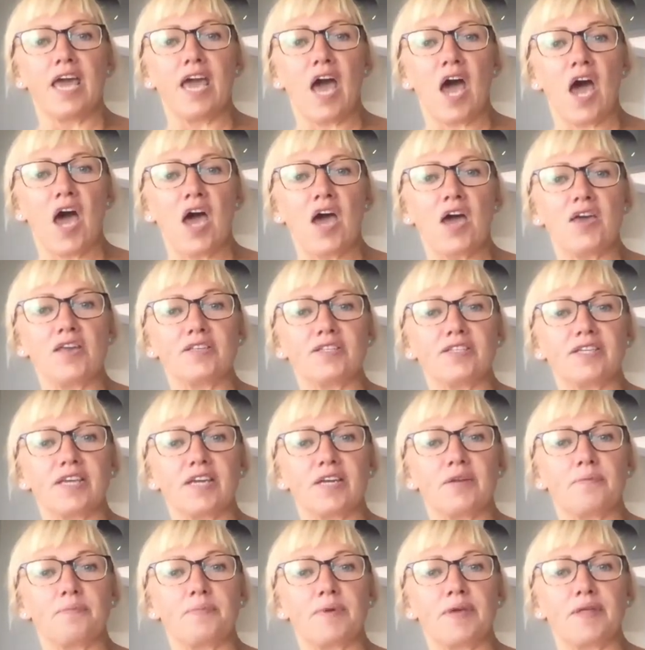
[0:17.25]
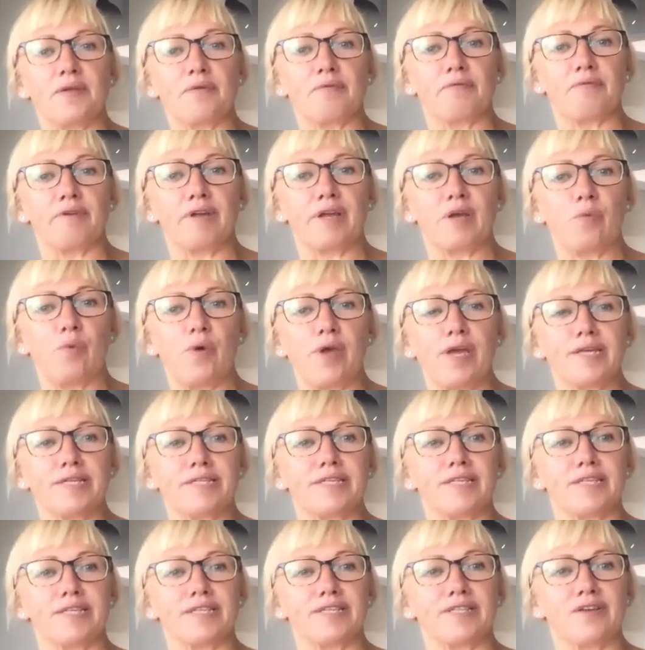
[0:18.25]
it's going to be 3 weeks
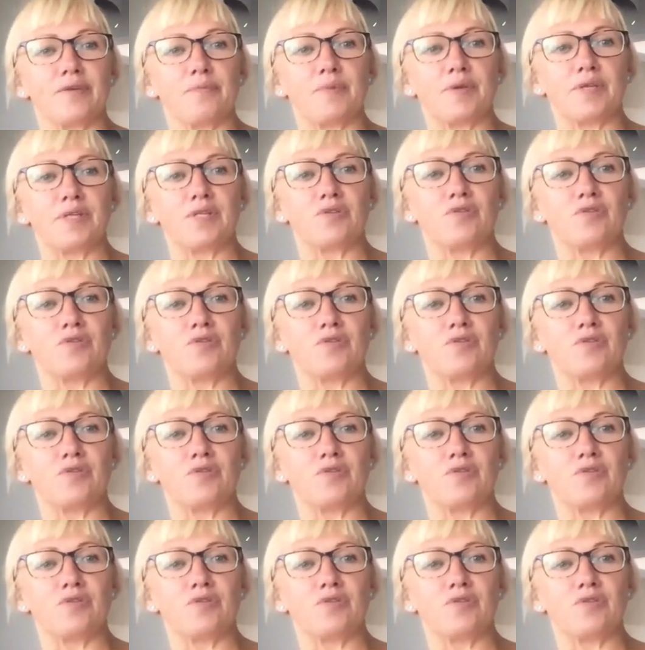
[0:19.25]
since I've been